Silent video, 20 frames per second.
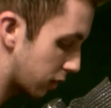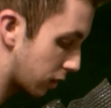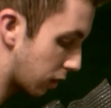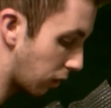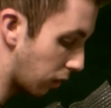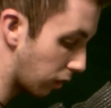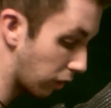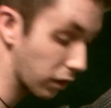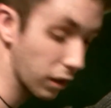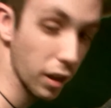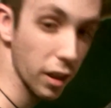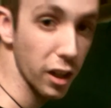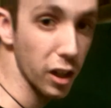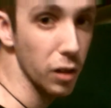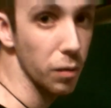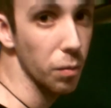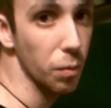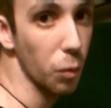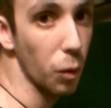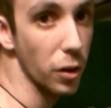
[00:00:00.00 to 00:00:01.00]
So I'm going to thank
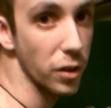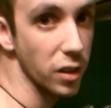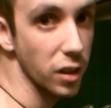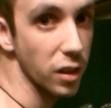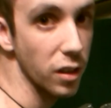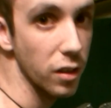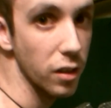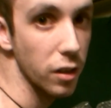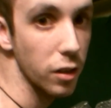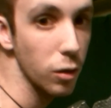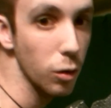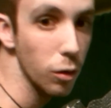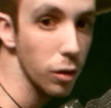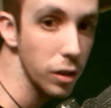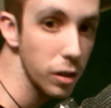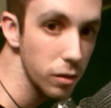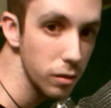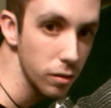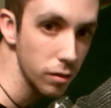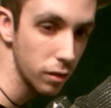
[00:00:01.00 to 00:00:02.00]
you for watching this
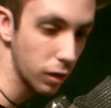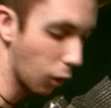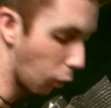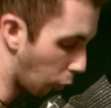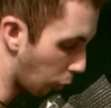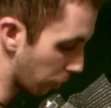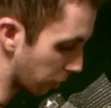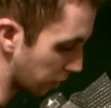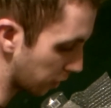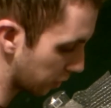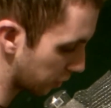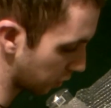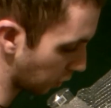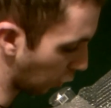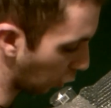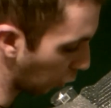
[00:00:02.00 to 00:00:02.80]
tutorial or this